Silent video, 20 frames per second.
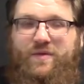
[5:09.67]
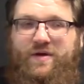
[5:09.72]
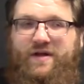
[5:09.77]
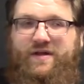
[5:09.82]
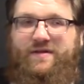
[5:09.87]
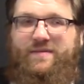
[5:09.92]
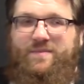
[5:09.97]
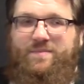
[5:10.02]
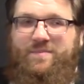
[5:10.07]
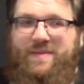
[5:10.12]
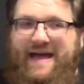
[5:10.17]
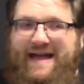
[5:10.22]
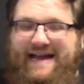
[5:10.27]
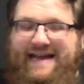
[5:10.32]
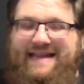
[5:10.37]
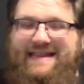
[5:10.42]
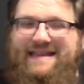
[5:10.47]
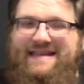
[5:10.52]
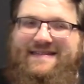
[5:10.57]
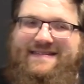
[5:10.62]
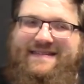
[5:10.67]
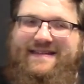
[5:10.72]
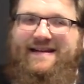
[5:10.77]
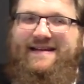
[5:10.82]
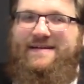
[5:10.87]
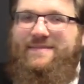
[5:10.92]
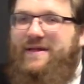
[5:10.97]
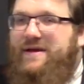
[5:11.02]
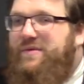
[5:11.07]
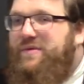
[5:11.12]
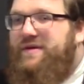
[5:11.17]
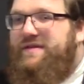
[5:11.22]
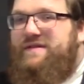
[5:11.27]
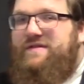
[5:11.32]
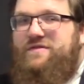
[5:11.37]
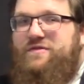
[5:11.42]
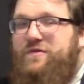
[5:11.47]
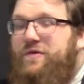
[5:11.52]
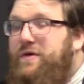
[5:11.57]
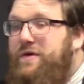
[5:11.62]
Well, back in this time, that
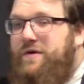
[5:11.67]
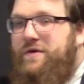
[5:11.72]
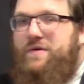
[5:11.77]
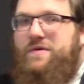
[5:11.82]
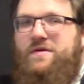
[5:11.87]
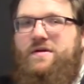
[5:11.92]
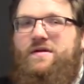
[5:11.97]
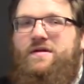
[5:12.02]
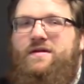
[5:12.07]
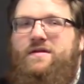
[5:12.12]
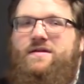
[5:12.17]
wasn't true.